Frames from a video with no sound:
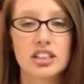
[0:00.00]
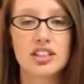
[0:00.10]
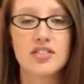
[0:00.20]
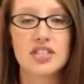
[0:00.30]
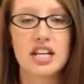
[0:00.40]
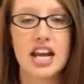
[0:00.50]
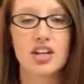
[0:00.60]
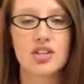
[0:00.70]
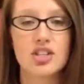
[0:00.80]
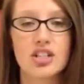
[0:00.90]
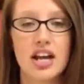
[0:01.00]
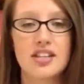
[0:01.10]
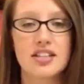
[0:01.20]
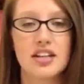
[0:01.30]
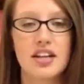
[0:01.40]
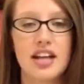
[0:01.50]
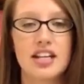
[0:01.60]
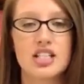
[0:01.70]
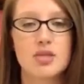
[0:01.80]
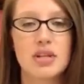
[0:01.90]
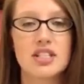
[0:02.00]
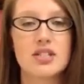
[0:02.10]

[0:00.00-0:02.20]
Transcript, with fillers: lives in Anchorage, Alaska, and he spends